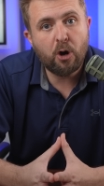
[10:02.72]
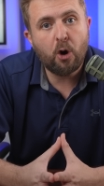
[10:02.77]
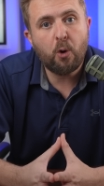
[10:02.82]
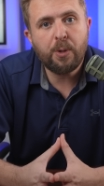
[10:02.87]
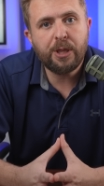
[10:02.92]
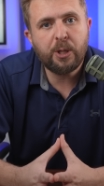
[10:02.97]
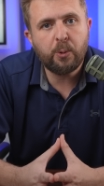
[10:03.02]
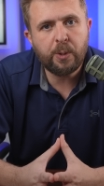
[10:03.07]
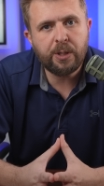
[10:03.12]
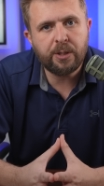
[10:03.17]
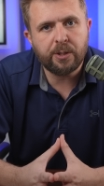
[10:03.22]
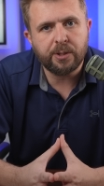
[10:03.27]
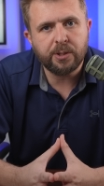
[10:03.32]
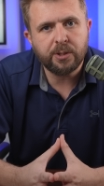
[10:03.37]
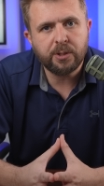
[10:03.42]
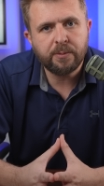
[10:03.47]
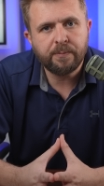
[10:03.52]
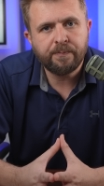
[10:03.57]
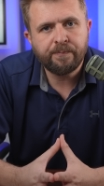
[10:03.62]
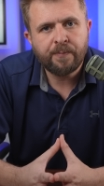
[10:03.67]
go with the
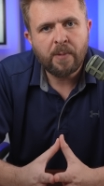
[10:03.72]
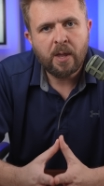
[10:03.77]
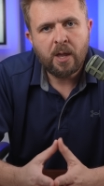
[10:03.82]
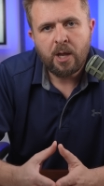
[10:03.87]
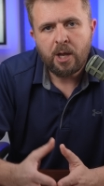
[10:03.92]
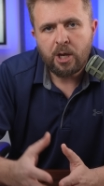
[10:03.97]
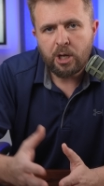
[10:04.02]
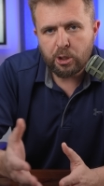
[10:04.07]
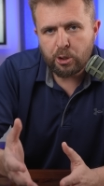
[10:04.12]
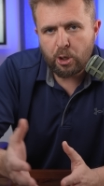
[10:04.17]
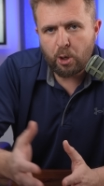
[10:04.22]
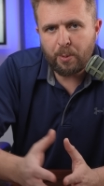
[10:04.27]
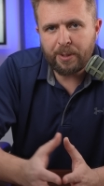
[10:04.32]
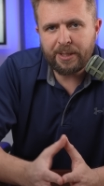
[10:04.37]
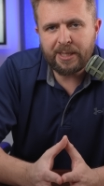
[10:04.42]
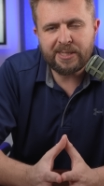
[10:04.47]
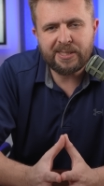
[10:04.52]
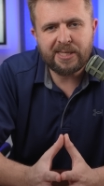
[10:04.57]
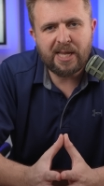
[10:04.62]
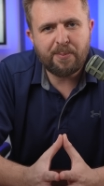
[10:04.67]
winners. You know what
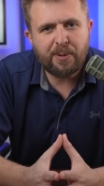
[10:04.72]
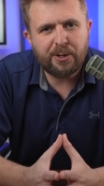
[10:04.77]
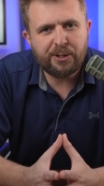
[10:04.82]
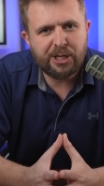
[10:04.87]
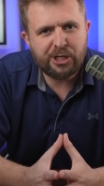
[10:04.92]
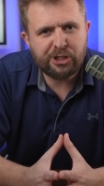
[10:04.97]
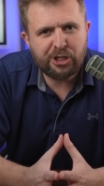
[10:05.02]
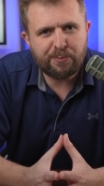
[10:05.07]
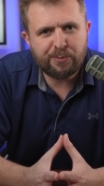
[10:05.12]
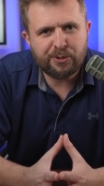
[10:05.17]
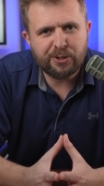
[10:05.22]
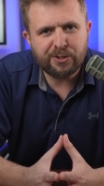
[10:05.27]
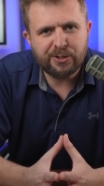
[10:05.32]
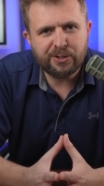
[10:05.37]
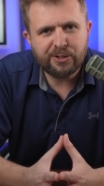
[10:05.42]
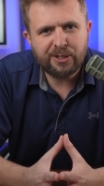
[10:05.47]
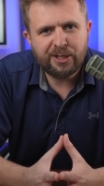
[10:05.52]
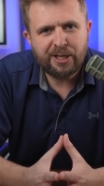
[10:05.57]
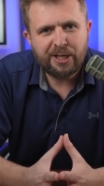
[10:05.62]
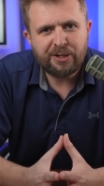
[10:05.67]
they say about the
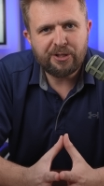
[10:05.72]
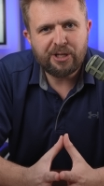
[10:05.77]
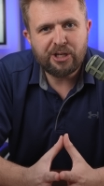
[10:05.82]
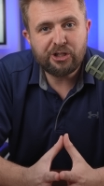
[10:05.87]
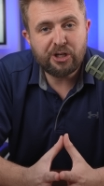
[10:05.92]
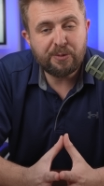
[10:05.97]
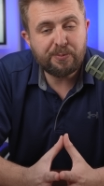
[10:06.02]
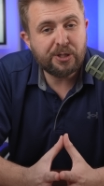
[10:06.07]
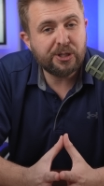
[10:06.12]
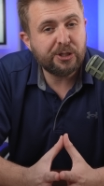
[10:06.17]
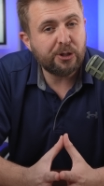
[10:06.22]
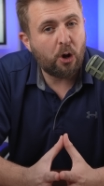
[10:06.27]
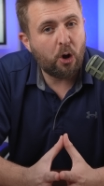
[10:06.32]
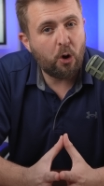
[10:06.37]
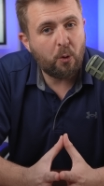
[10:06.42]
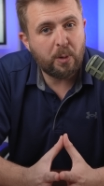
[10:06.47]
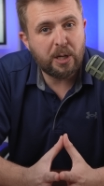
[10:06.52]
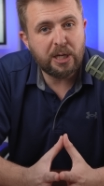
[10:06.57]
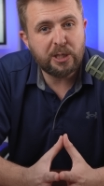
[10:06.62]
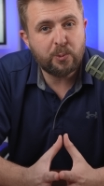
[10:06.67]
Egyptians? The Egyptians
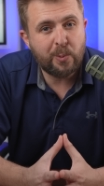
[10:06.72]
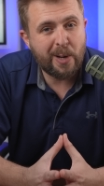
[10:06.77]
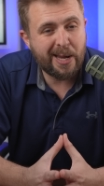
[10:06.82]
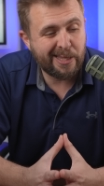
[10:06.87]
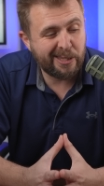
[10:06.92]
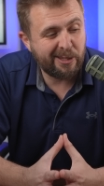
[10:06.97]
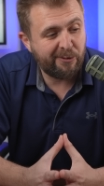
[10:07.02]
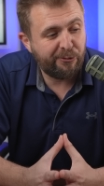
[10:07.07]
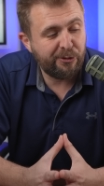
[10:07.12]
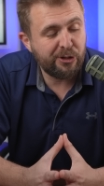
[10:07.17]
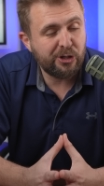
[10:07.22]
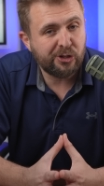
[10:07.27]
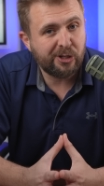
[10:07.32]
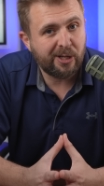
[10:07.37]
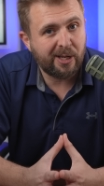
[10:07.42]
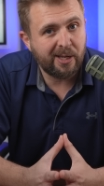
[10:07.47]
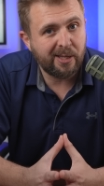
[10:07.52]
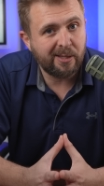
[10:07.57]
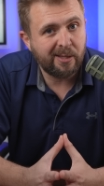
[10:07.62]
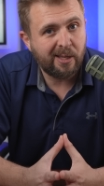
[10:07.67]
always wait the finish
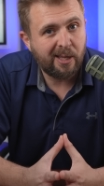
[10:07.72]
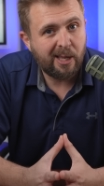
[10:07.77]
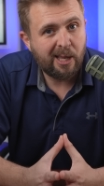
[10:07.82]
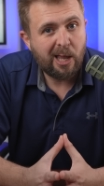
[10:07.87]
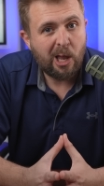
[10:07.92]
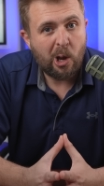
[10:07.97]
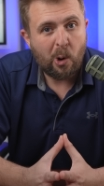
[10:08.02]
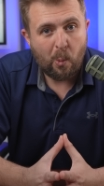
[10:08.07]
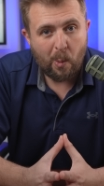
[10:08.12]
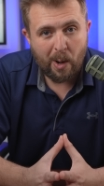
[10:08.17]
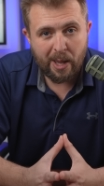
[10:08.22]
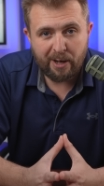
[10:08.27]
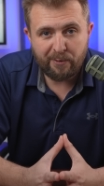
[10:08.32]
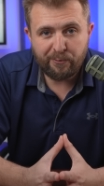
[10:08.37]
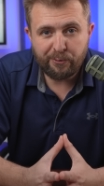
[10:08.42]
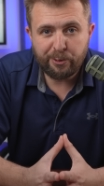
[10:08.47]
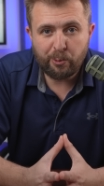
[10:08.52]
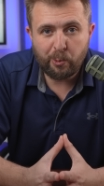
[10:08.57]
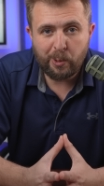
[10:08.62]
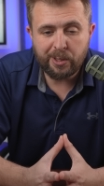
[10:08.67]
line waiting
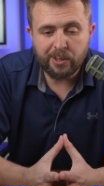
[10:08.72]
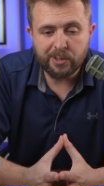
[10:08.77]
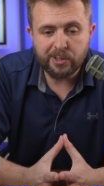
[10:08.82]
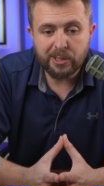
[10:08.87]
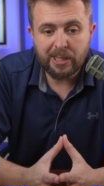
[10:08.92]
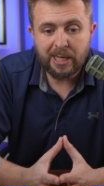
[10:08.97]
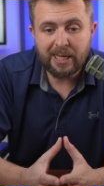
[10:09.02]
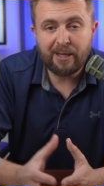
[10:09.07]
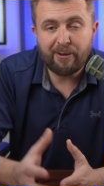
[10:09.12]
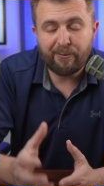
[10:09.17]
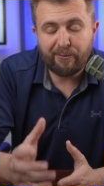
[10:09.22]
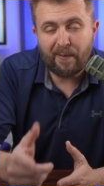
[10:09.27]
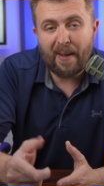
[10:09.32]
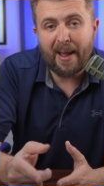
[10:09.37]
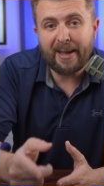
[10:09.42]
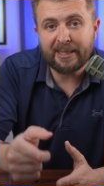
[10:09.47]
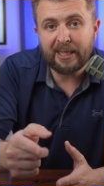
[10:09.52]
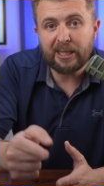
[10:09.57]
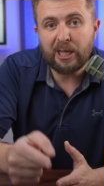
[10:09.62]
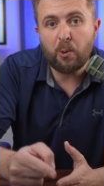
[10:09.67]
for the winners. And the
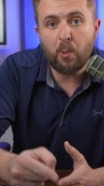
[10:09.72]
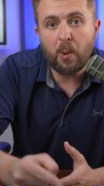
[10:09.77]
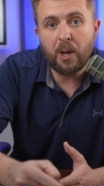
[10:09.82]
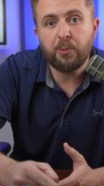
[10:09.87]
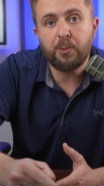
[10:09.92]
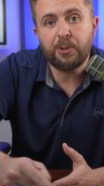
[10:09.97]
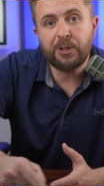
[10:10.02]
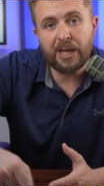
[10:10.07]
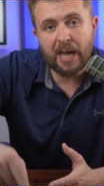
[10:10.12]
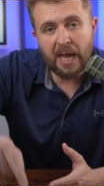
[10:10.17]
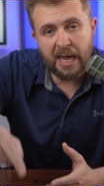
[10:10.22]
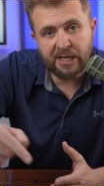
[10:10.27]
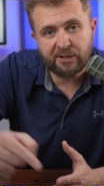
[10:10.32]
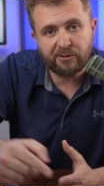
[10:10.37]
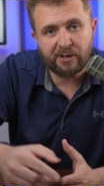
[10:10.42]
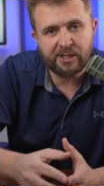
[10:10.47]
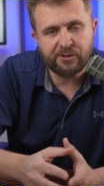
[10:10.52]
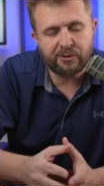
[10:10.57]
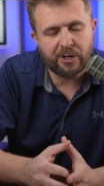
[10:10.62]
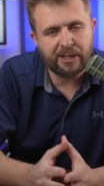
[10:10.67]
fact that they went with the
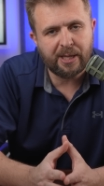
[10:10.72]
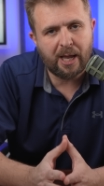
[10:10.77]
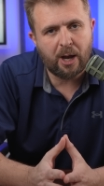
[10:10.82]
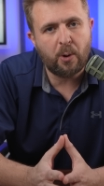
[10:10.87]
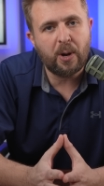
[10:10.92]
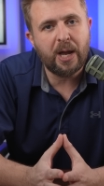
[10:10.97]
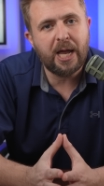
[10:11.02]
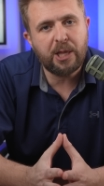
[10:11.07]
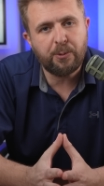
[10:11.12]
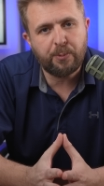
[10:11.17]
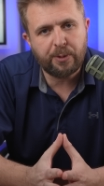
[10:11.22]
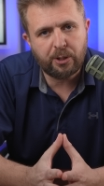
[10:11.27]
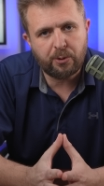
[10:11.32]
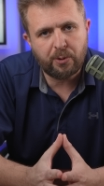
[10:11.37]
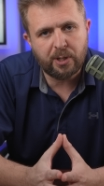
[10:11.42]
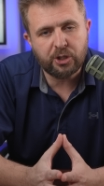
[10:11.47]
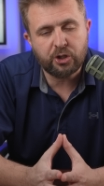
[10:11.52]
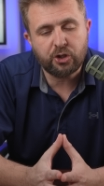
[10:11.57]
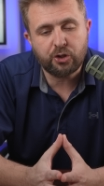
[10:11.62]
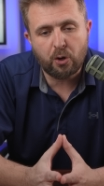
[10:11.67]
Israelis right now and with
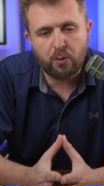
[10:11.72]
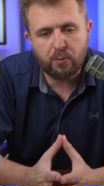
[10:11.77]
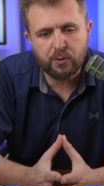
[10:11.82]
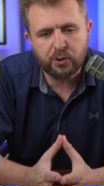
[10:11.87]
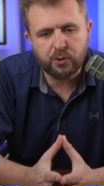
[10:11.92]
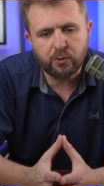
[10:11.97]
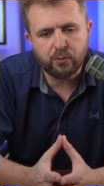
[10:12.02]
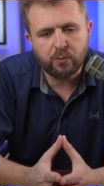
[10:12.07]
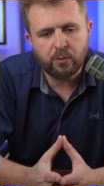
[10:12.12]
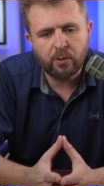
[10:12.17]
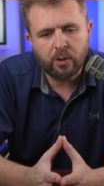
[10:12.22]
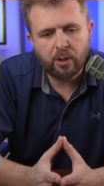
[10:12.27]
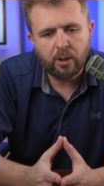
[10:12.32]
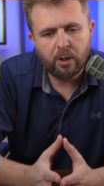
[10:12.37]
the US shows you